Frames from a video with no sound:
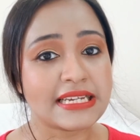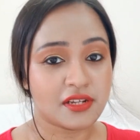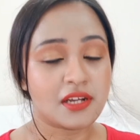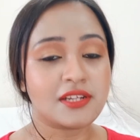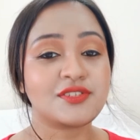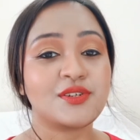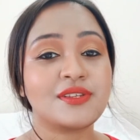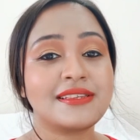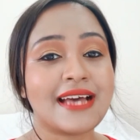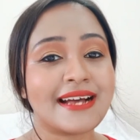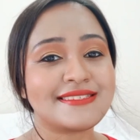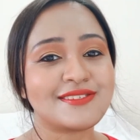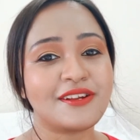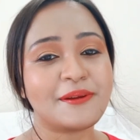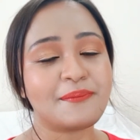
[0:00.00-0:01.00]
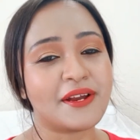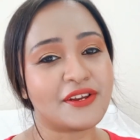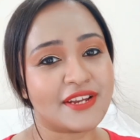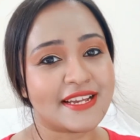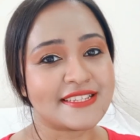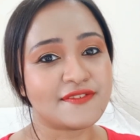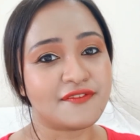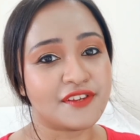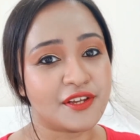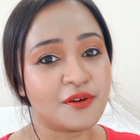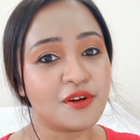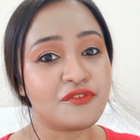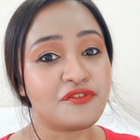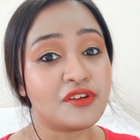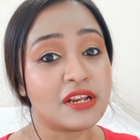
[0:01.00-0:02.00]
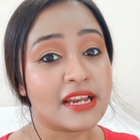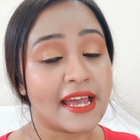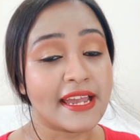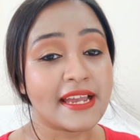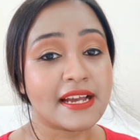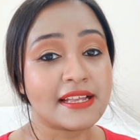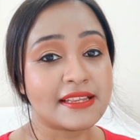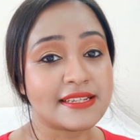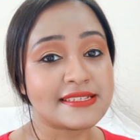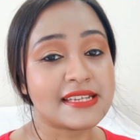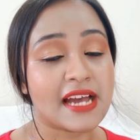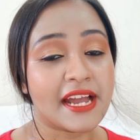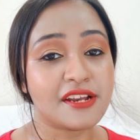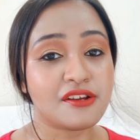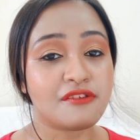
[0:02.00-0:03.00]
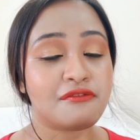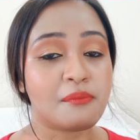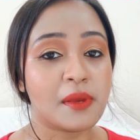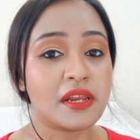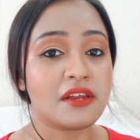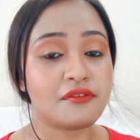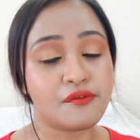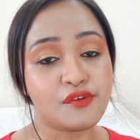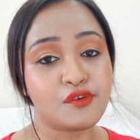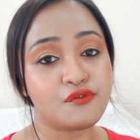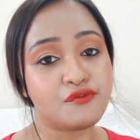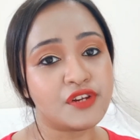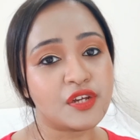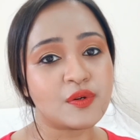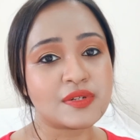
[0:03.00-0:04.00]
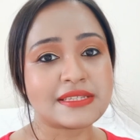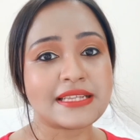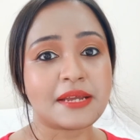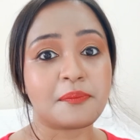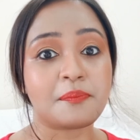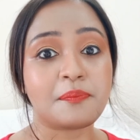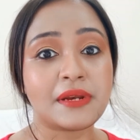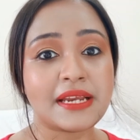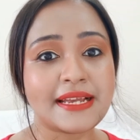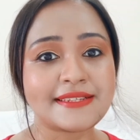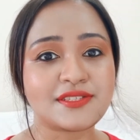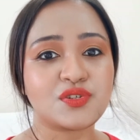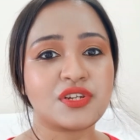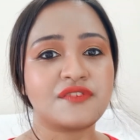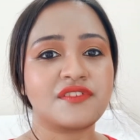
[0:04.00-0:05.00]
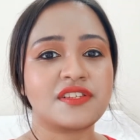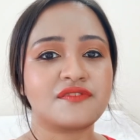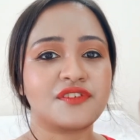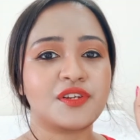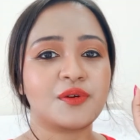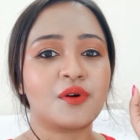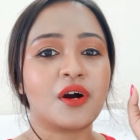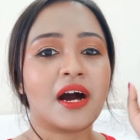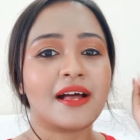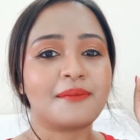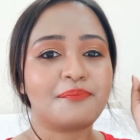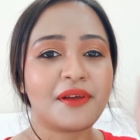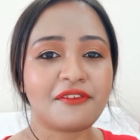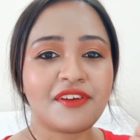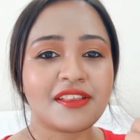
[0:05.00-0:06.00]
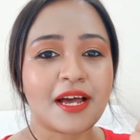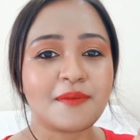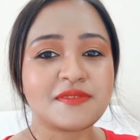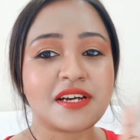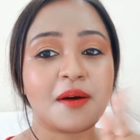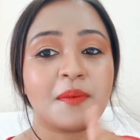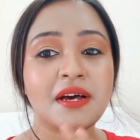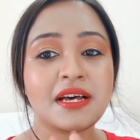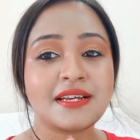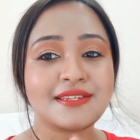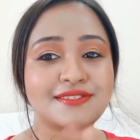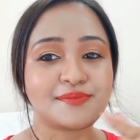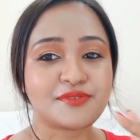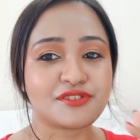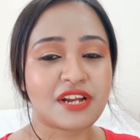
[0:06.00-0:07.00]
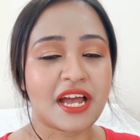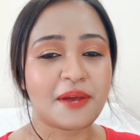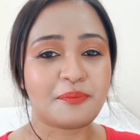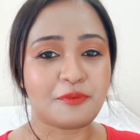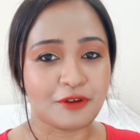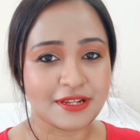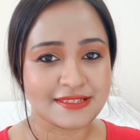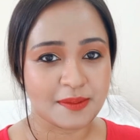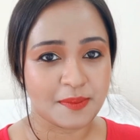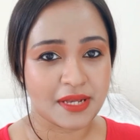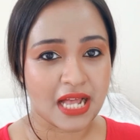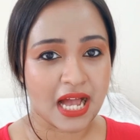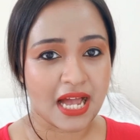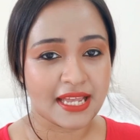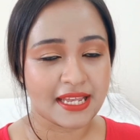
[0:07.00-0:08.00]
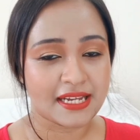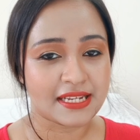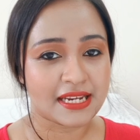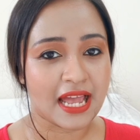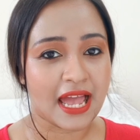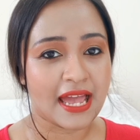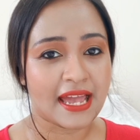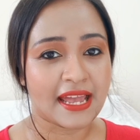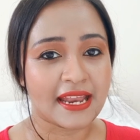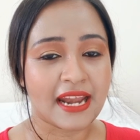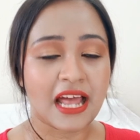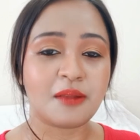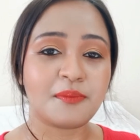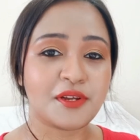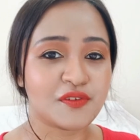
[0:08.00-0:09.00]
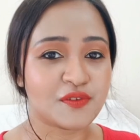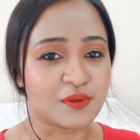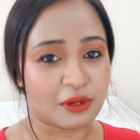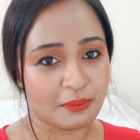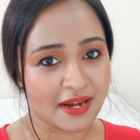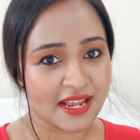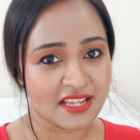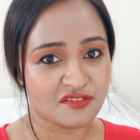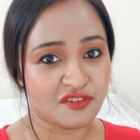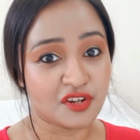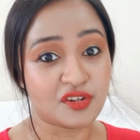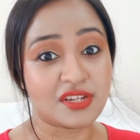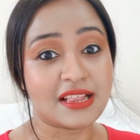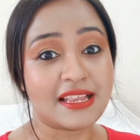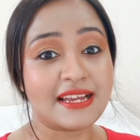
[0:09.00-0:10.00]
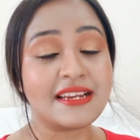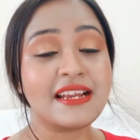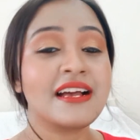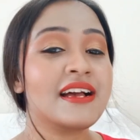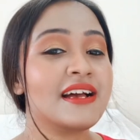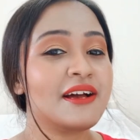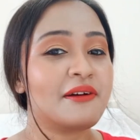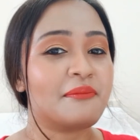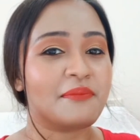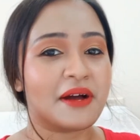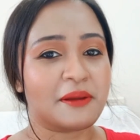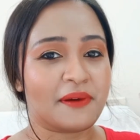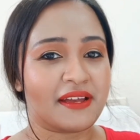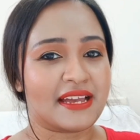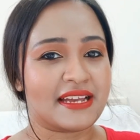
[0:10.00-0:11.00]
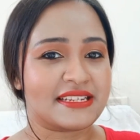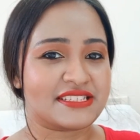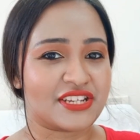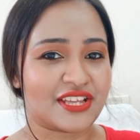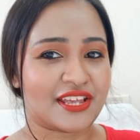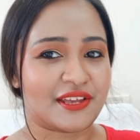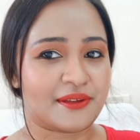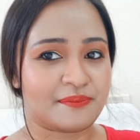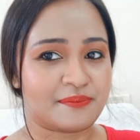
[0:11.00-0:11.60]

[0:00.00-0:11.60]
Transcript: So that's all in my today's video. If you like this kind of mini review videos, then please do give this video a big fat thumbs up, subscribe, press the bell icon, and I'll meet you soon in my next video. Till then, bye bye and take care.